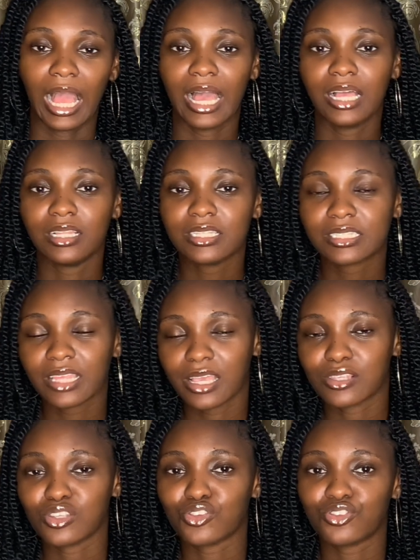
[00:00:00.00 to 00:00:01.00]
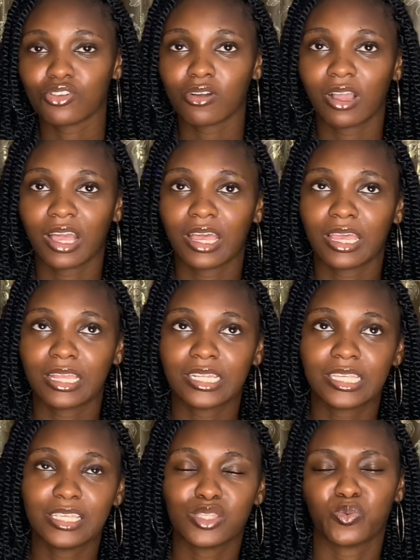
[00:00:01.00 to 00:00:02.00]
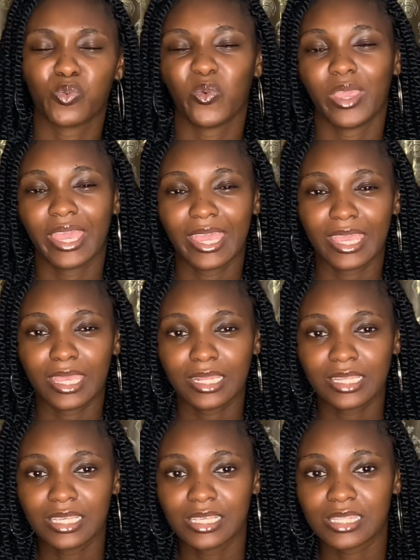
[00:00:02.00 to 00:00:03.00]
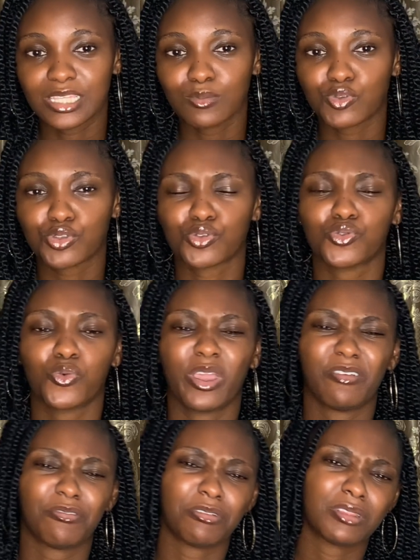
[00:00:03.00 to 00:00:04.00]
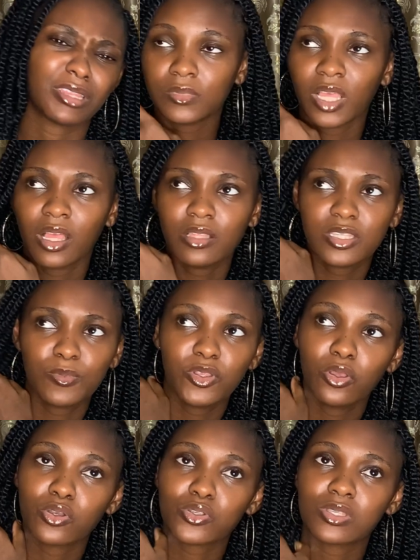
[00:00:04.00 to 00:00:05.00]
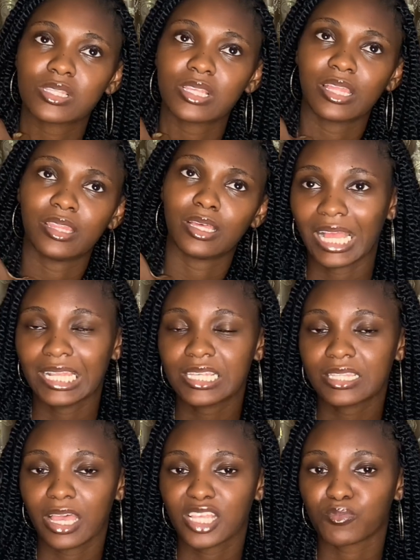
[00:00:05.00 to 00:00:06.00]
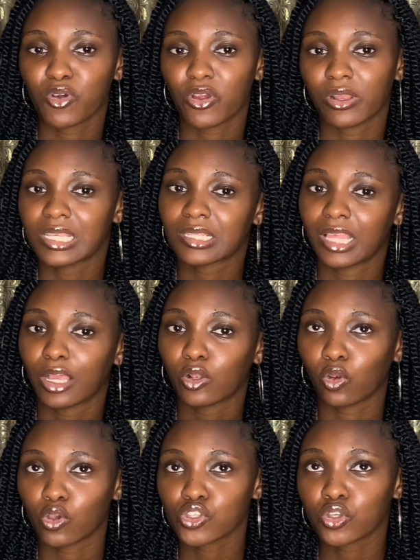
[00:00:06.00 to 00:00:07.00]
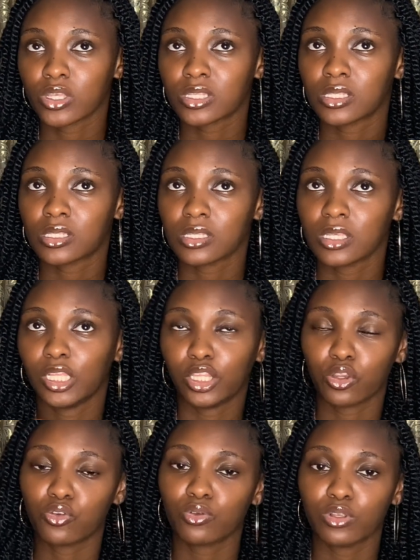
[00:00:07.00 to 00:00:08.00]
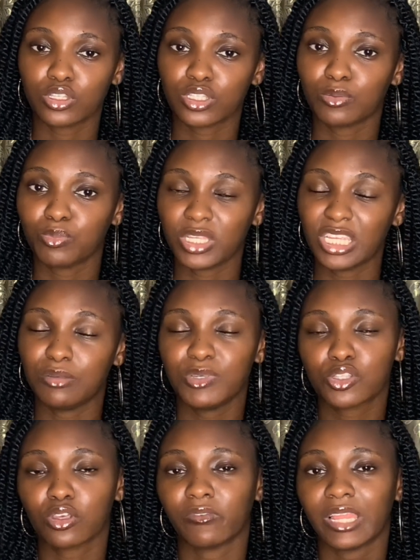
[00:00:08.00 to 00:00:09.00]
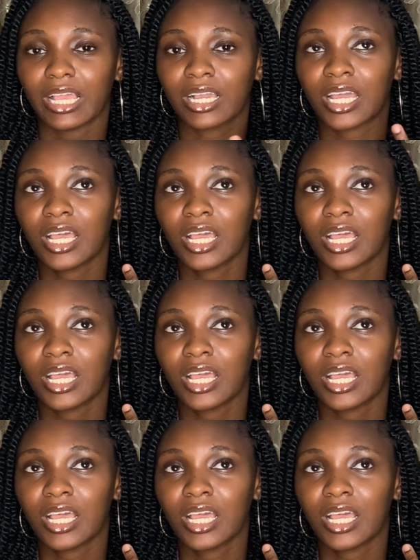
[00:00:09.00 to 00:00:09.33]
Alistair is a drunkard, he's weird, he seems to know everything. Timini also said that Alistair is more or less like lost because he's in midst of like